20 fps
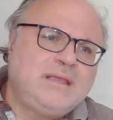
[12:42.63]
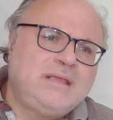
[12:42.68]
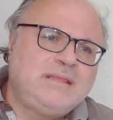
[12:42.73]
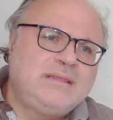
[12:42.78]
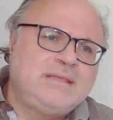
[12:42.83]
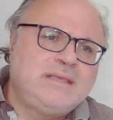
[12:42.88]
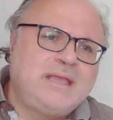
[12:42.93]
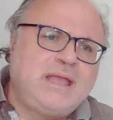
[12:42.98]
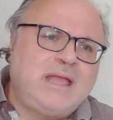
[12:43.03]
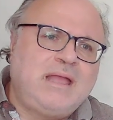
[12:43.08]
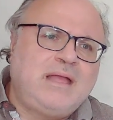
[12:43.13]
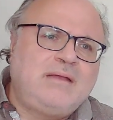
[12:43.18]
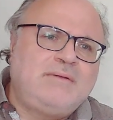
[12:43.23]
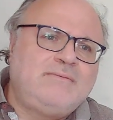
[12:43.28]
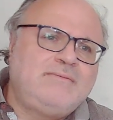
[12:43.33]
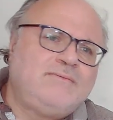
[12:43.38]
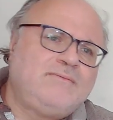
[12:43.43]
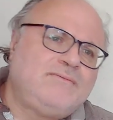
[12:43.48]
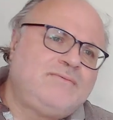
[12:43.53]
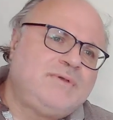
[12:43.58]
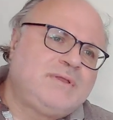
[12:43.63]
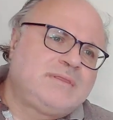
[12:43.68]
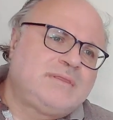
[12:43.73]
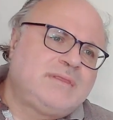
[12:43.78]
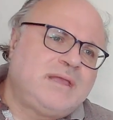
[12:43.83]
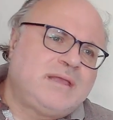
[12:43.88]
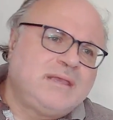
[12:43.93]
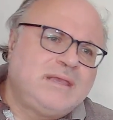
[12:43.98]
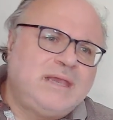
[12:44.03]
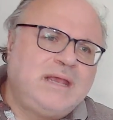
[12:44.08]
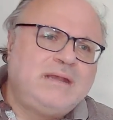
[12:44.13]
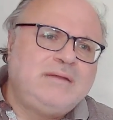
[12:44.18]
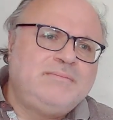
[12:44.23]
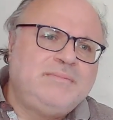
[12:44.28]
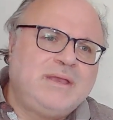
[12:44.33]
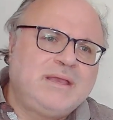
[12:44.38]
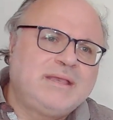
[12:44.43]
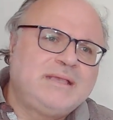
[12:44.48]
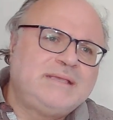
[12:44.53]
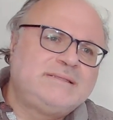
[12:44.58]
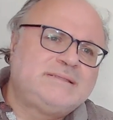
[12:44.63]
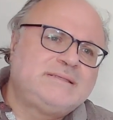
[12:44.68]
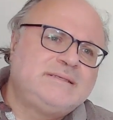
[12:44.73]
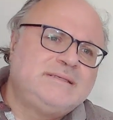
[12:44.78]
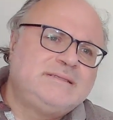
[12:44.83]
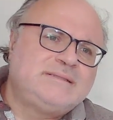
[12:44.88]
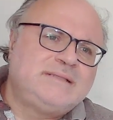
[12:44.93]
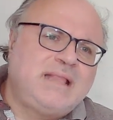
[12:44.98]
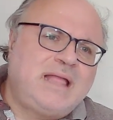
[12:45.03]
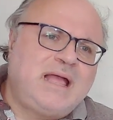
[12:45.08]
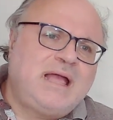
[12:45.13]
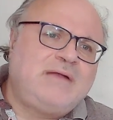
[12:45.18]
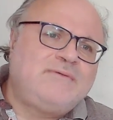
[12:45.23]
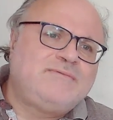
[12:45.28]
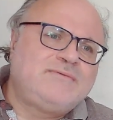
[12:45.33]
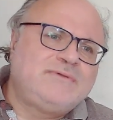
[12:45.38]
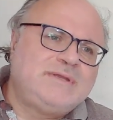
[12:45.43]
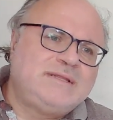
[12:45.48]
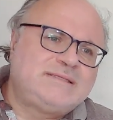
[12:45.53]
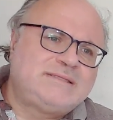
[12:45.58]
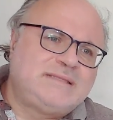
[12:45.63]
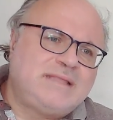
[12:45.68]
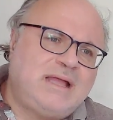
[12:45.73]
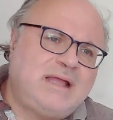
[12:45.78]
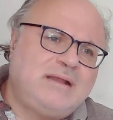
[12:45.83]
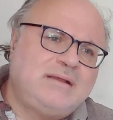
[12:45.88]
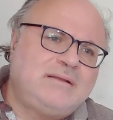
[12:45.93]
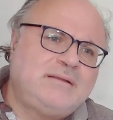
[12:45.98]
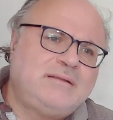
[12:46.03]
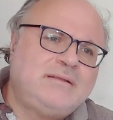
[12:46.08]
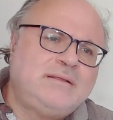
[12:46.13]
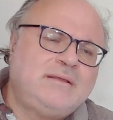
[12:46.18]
India where Tariel marries his love Nestan.